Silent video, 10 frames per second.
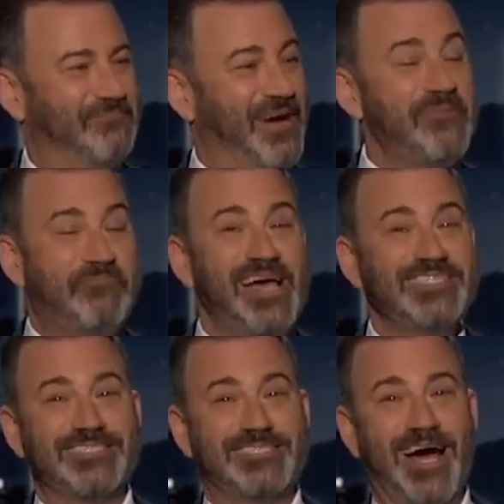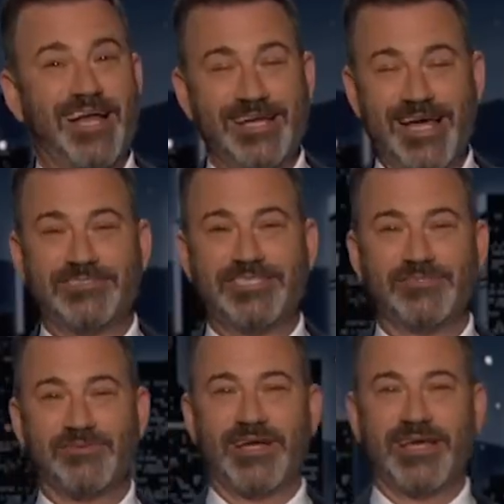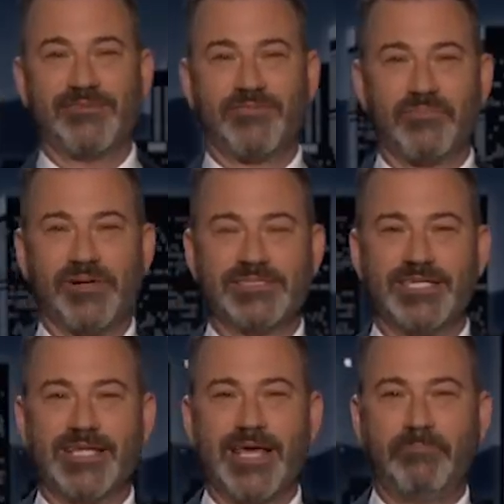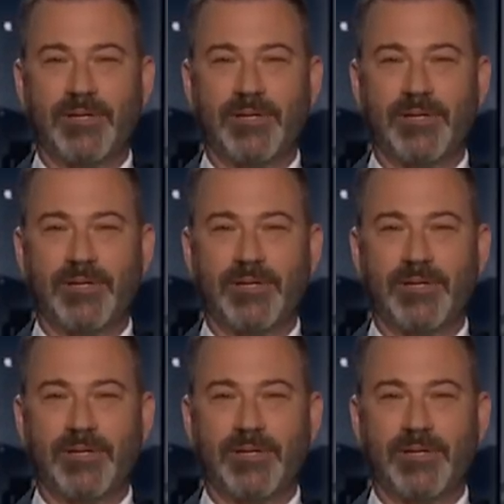Mike Pence has not announced he's running for president yet,